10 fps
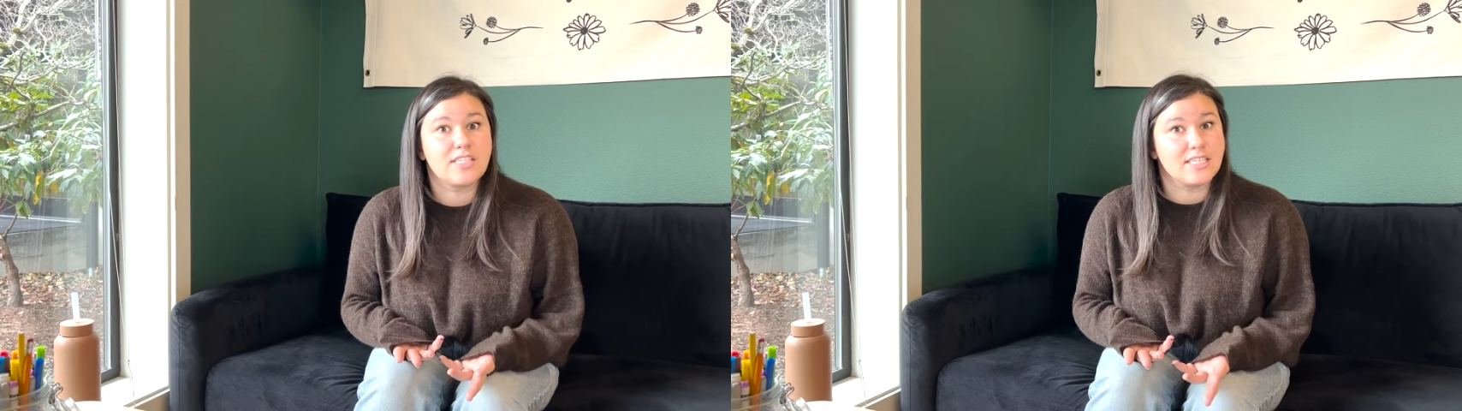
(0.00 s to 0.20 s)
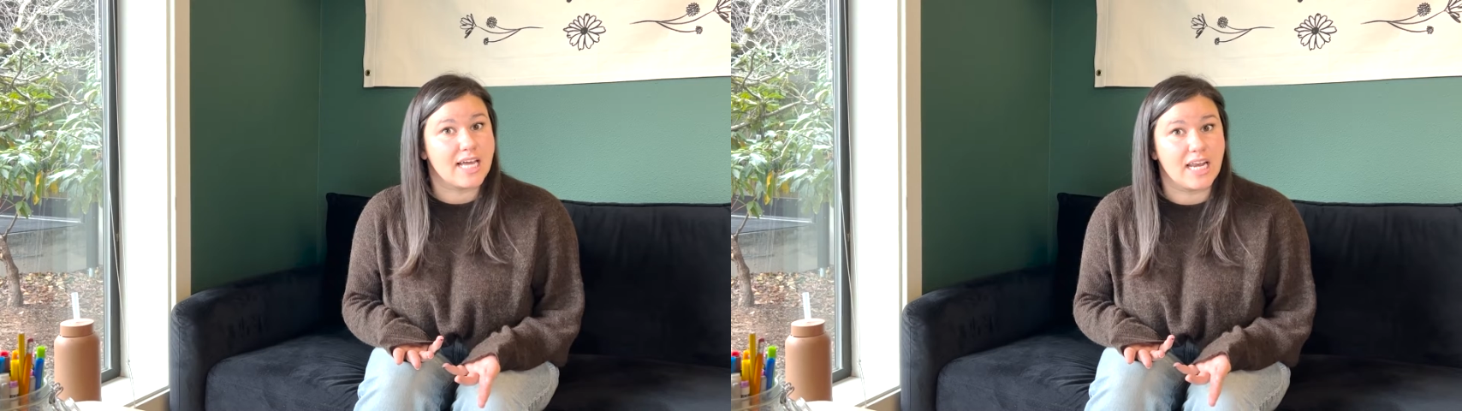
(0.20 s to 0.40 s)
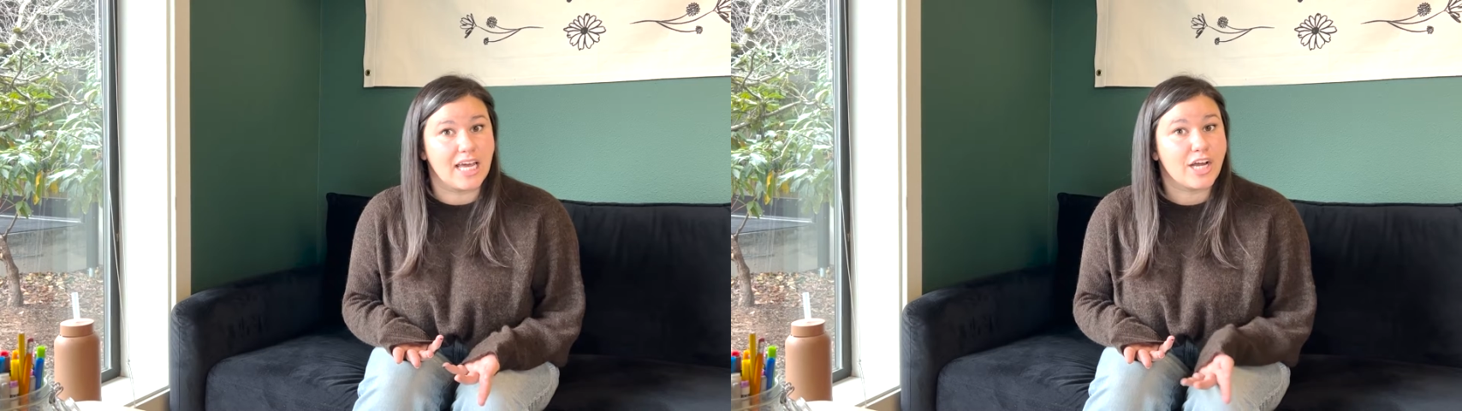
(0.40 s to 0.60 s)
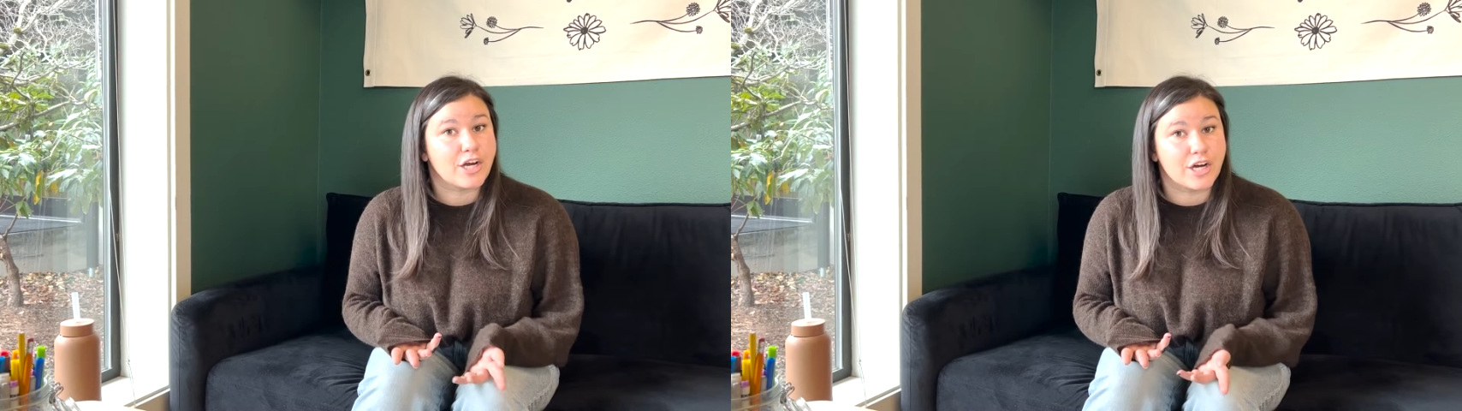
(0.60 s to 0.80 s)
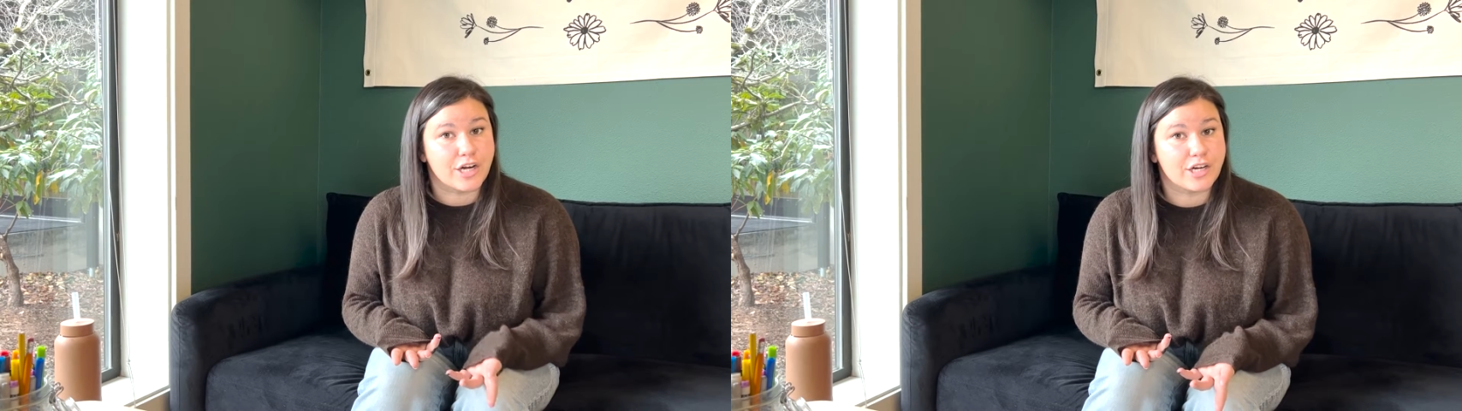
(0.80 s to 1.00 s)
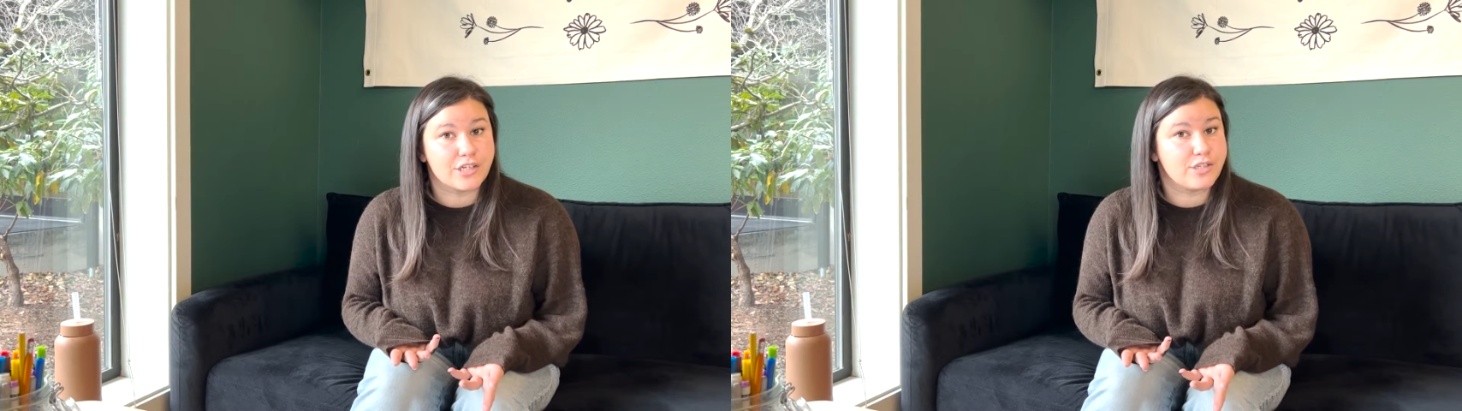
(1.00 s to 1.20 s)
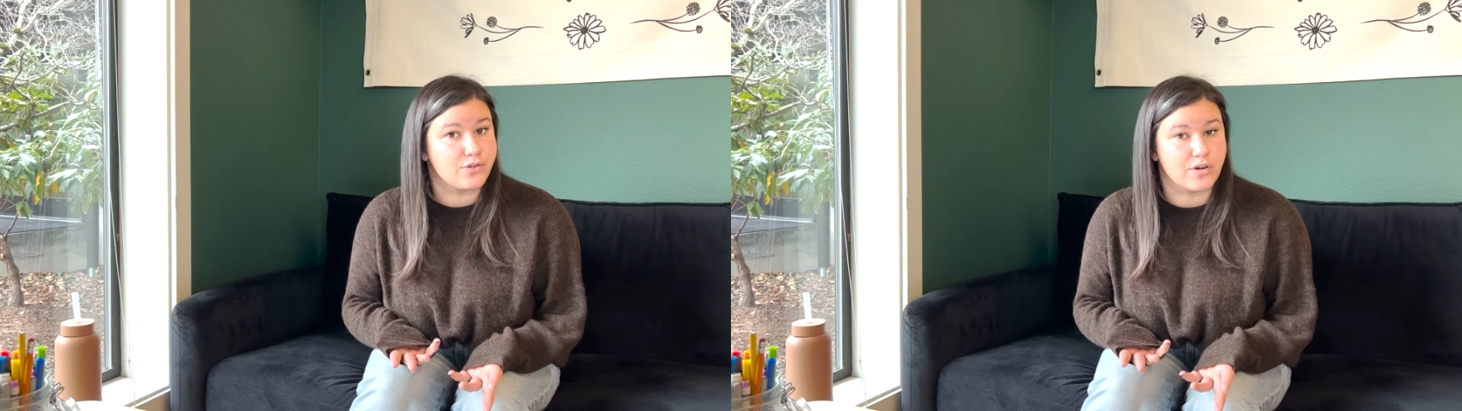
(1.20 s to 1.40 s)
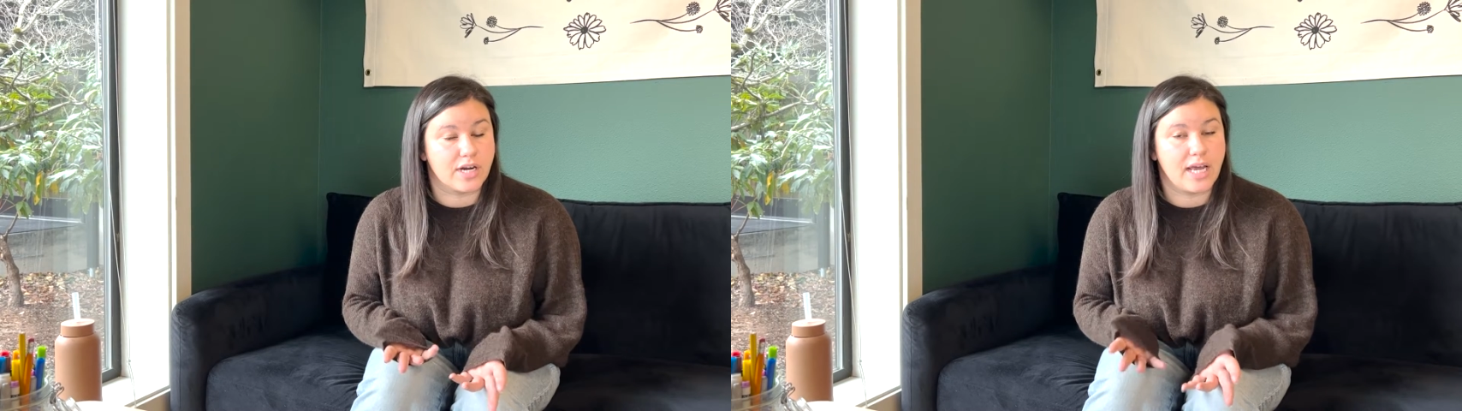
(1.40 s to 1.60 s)
Delaney, heard her
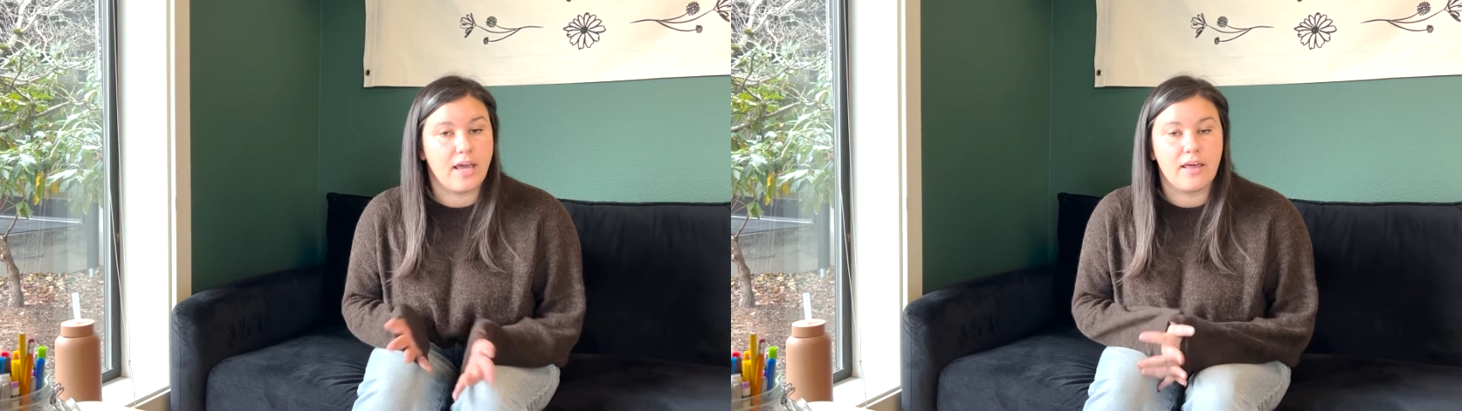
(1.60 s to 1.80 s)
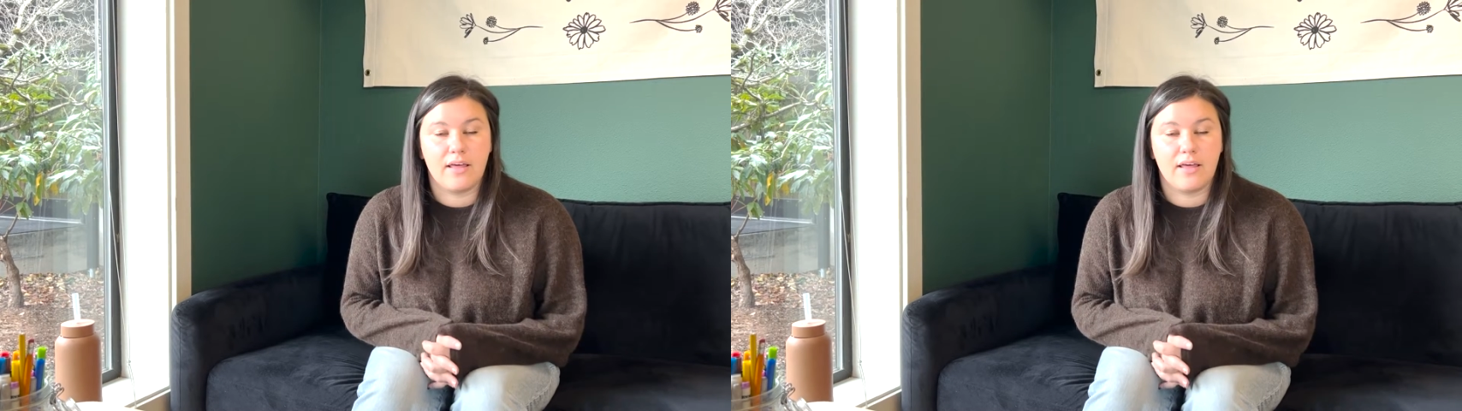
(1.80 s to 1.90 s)
story